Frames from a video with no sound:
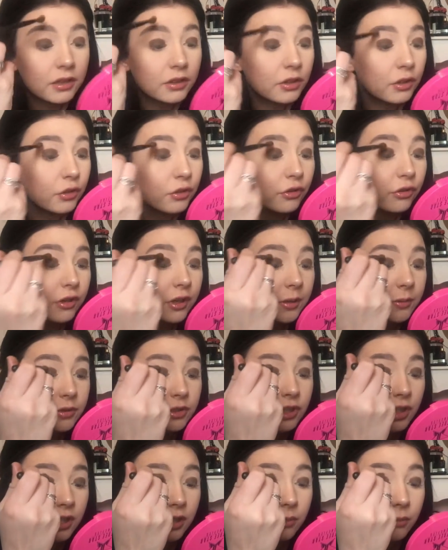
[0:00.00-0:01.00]
the cream
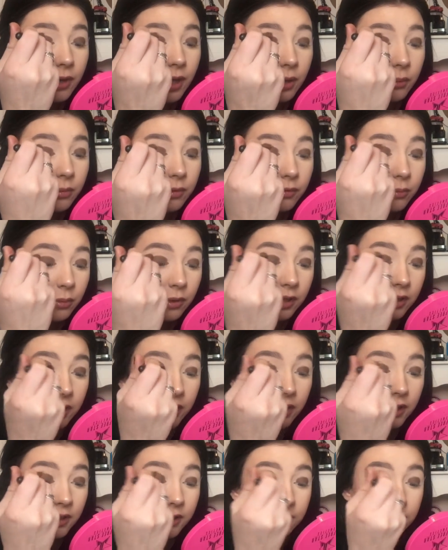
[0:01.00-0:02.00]
shadow out with one of
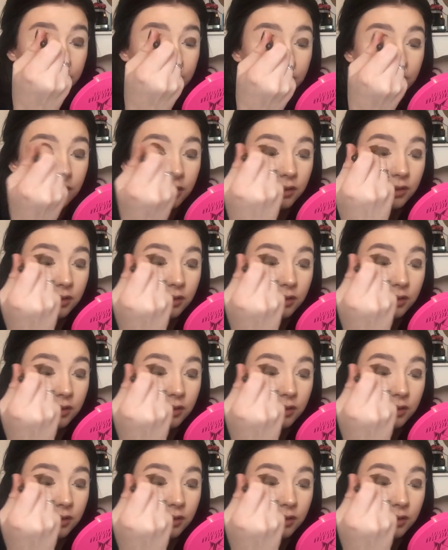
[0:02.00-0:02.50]
these.